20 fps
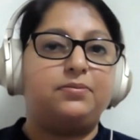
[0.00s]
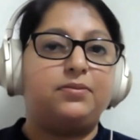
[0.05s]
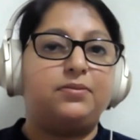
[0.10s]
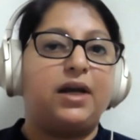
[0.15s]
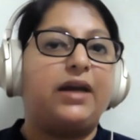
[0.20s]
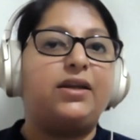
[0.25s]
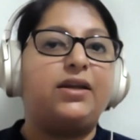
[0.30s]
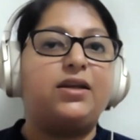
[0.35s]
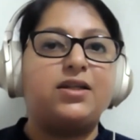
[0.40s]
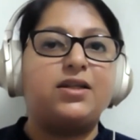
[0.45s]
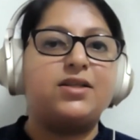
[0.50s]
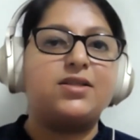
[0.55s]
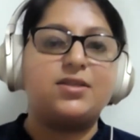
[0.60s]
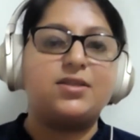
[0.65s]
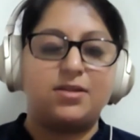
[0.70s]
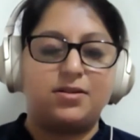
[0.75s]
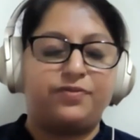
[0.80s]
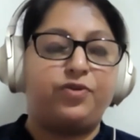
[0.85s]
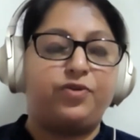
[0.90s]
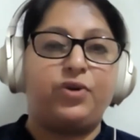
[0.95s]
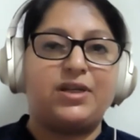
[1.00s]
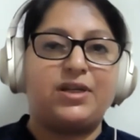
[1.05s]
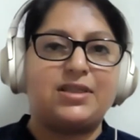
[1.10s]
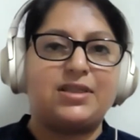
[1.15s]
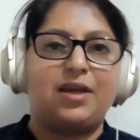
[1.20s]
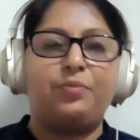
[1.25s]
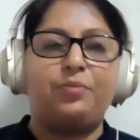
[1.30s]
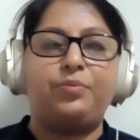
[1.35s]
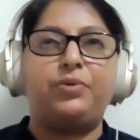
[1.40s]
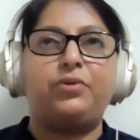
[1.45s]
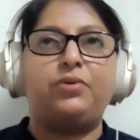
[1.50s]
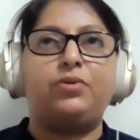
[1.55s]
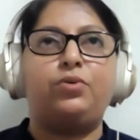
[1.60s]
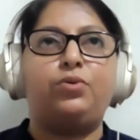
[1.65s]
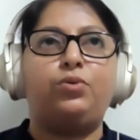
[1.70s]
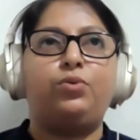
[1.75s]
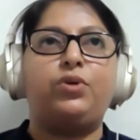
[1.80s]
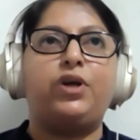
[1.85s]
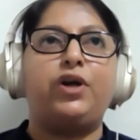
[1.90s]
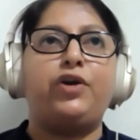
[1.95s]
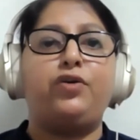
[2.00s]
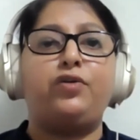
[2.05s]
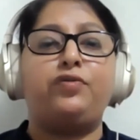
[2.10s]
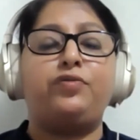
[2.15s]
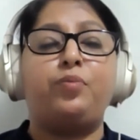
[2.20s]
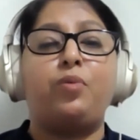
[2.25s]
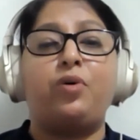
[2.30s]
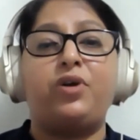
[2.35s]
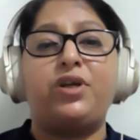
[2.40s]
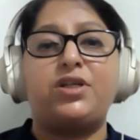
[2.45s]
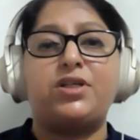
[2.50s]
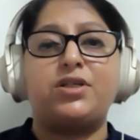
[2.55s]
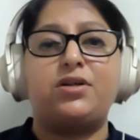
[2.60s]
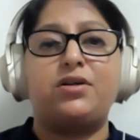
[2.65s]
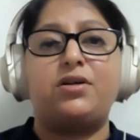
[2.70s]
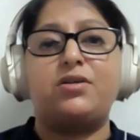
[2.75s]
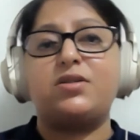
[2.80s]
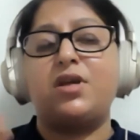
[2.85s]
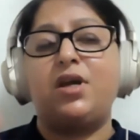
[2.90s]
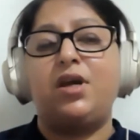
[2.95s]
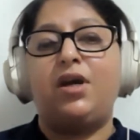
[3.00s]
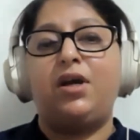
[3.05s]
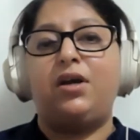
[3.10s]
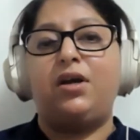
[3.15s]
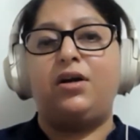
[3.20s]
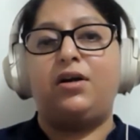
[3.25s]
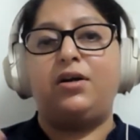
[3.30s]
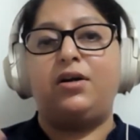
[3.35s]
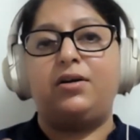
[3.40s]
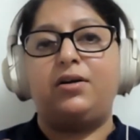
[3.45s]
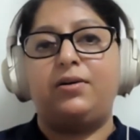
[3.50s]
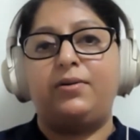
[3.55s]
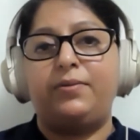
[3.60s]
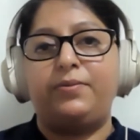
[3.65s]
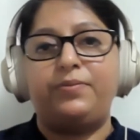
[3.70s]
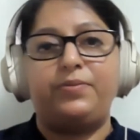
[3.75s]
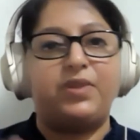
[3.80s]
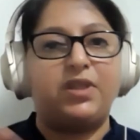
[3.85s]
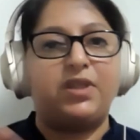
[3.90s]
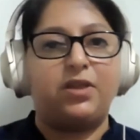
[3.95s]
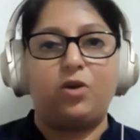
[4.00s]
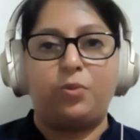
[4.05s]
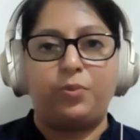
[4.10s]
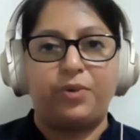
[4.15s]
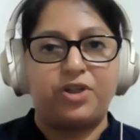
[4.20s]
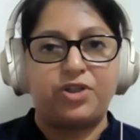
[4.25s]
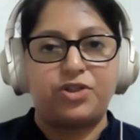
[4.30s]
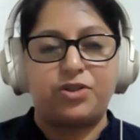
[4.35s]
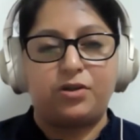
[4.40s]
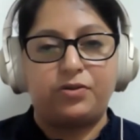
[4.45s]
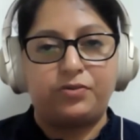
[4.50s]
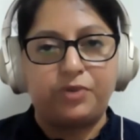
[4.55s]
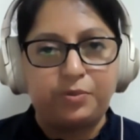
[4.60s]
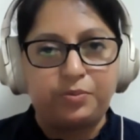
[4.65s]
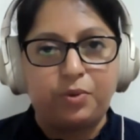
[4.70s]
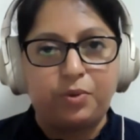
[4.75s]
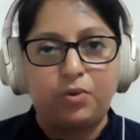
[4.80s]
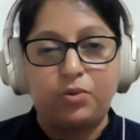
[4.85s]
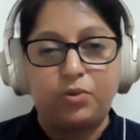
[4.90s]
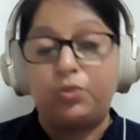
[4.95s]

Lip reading: analyst, for example, who kind of monitors the operational report,